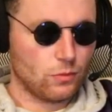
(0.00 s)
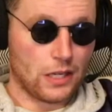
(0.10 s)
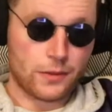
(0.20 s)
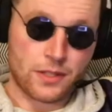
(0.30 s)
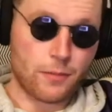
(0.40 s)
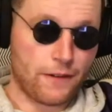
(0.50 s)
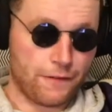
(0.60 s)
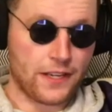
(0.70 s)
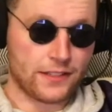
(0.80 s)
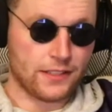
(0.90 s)
Well, he was in my
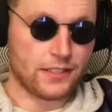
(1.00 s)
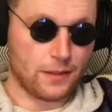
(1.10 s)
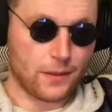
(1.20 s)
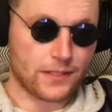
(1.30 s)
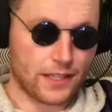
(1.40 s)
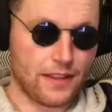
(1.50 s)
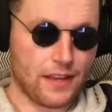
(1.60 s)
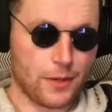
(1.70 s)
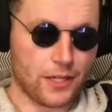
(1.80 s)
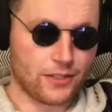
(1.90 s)
fantasy team, I'll tell you that much.